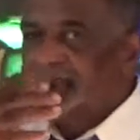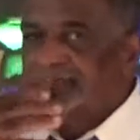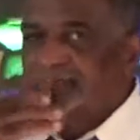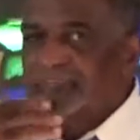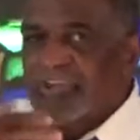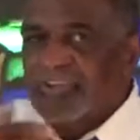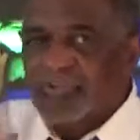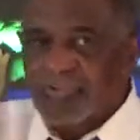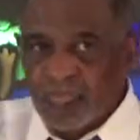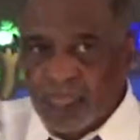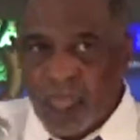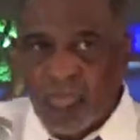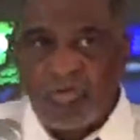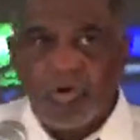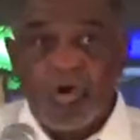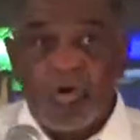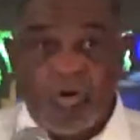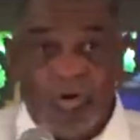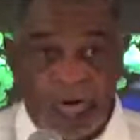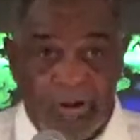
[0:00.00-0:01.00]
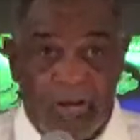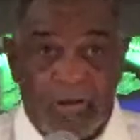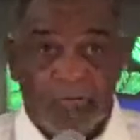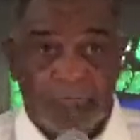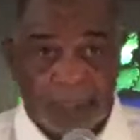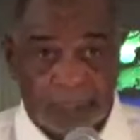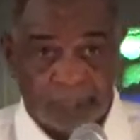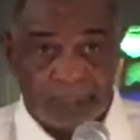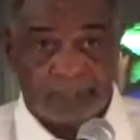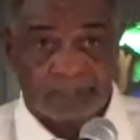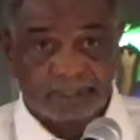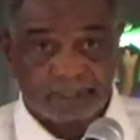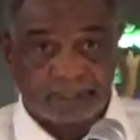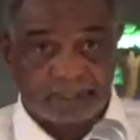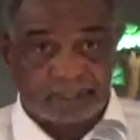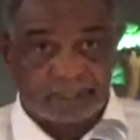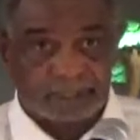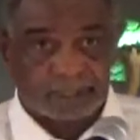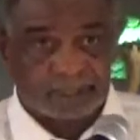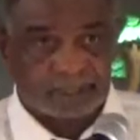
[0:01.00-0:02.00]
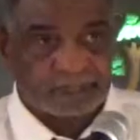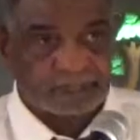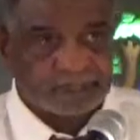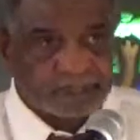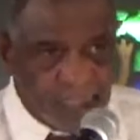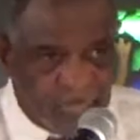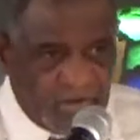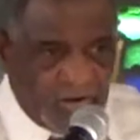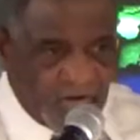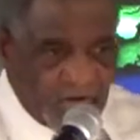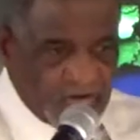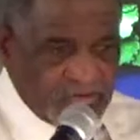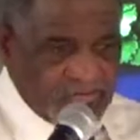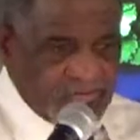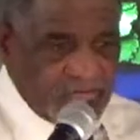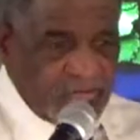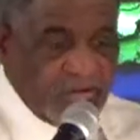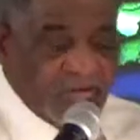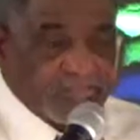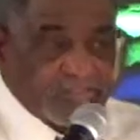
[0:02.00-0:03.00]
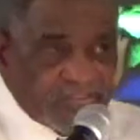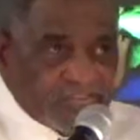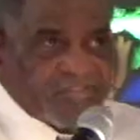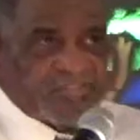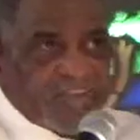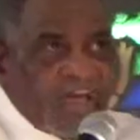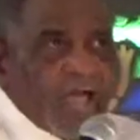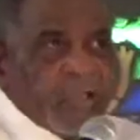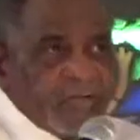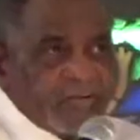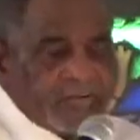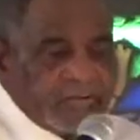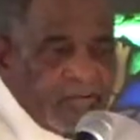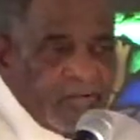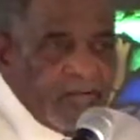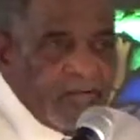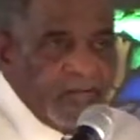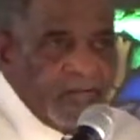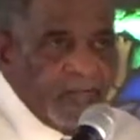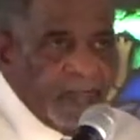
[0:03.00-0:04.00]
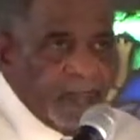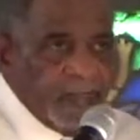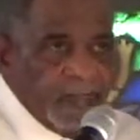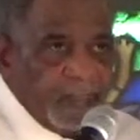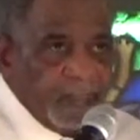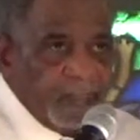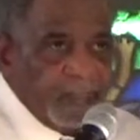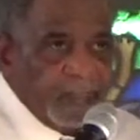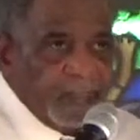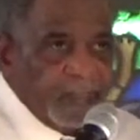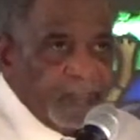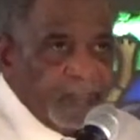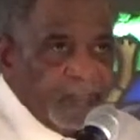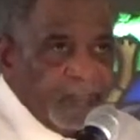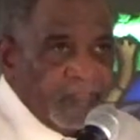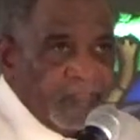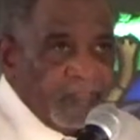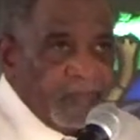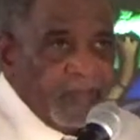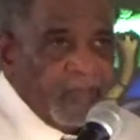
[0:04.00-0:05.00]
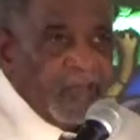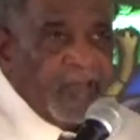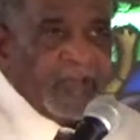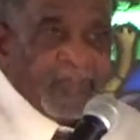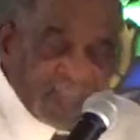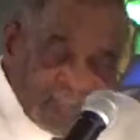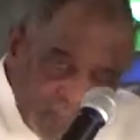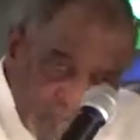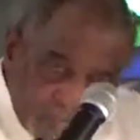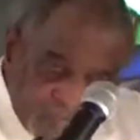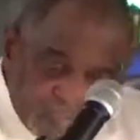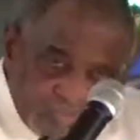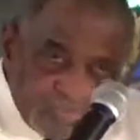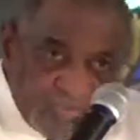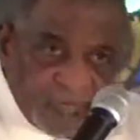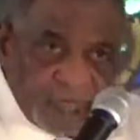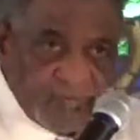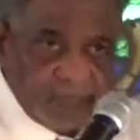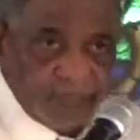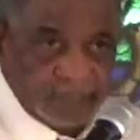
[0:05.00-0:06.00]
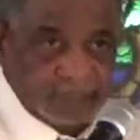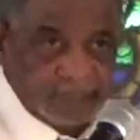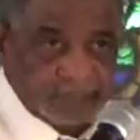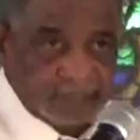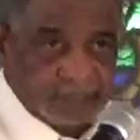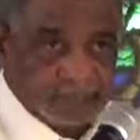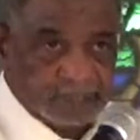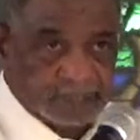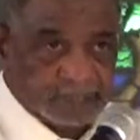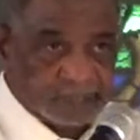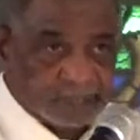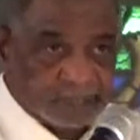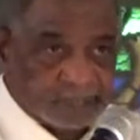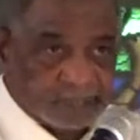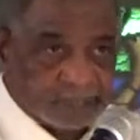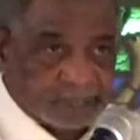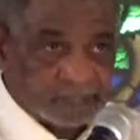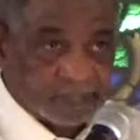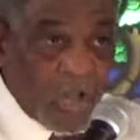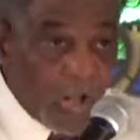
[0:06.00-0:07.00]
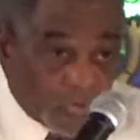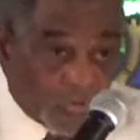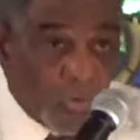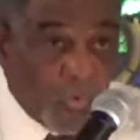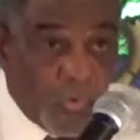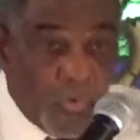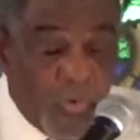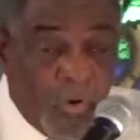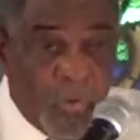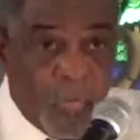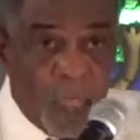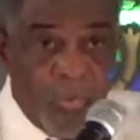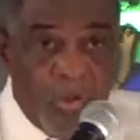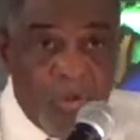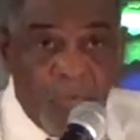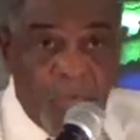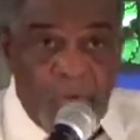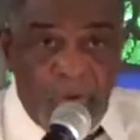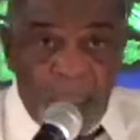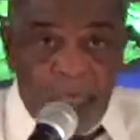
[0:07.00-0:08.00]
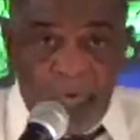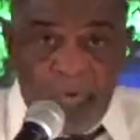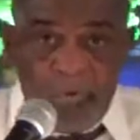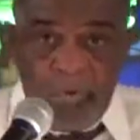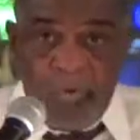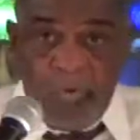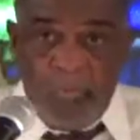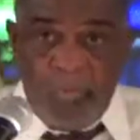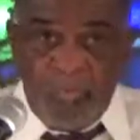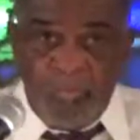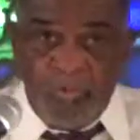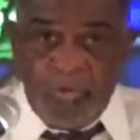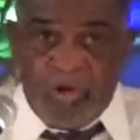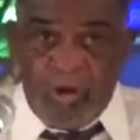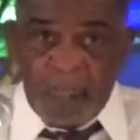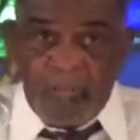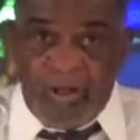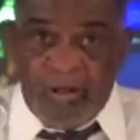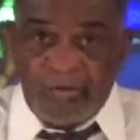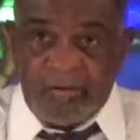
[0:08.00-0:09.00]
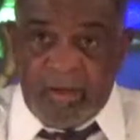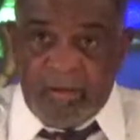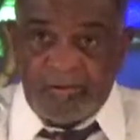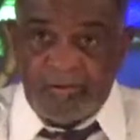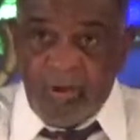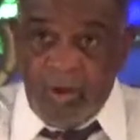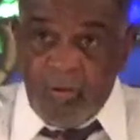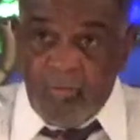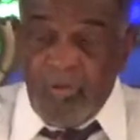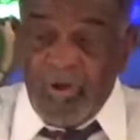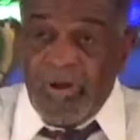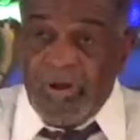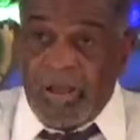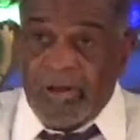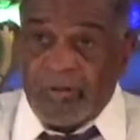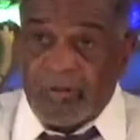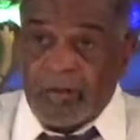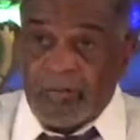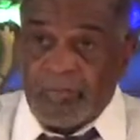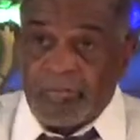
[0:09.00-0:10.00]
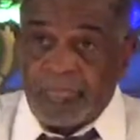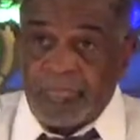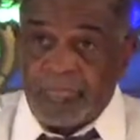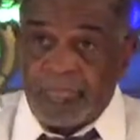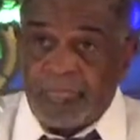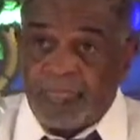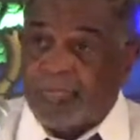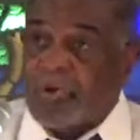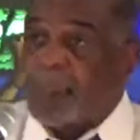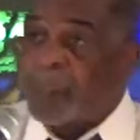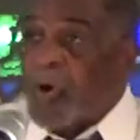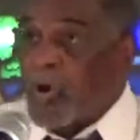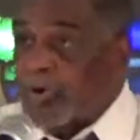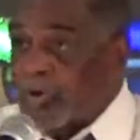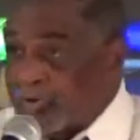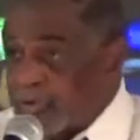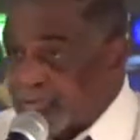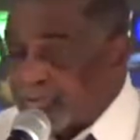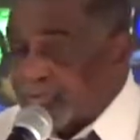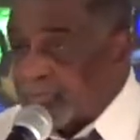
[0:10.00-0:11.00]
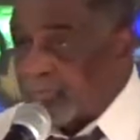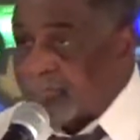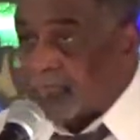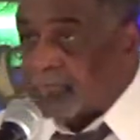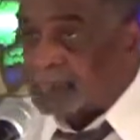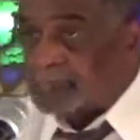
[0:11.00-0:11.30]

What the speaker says: that you won't call out because society accepts it. So we come down to we like the three monkeys.